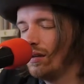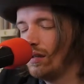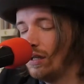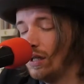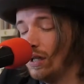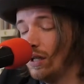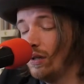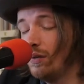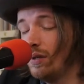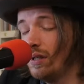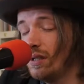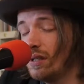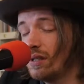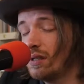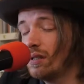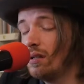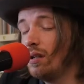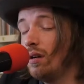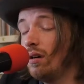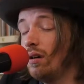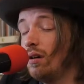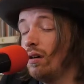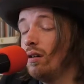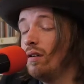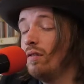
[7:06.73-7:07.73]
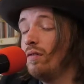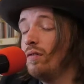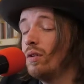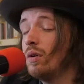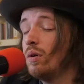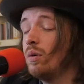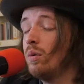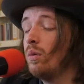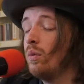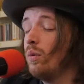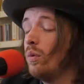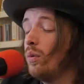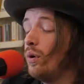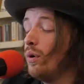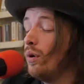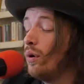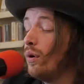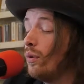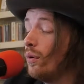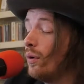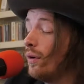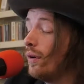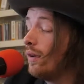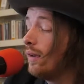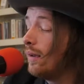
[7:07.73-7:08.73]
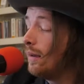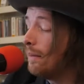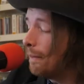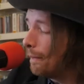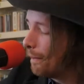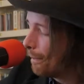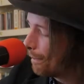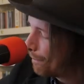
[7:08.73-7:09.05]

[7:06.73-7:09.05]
Dearest love, don't worry.